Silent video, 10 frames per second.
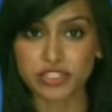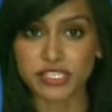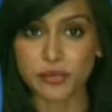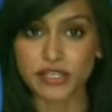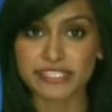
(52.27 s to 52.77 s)

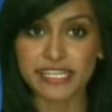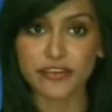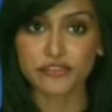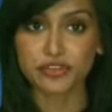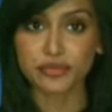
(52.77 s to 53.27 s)
Wednesday
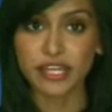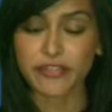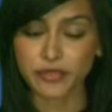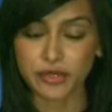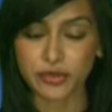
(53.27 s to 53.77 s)
afternoon at
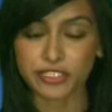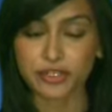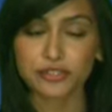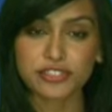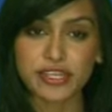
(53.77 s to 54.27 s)

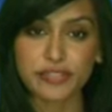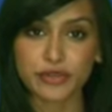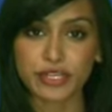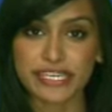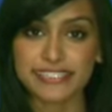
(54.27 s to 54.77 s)

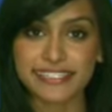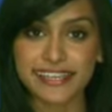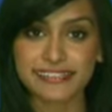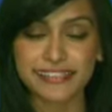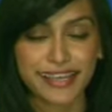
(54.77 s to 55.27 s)
$31.38.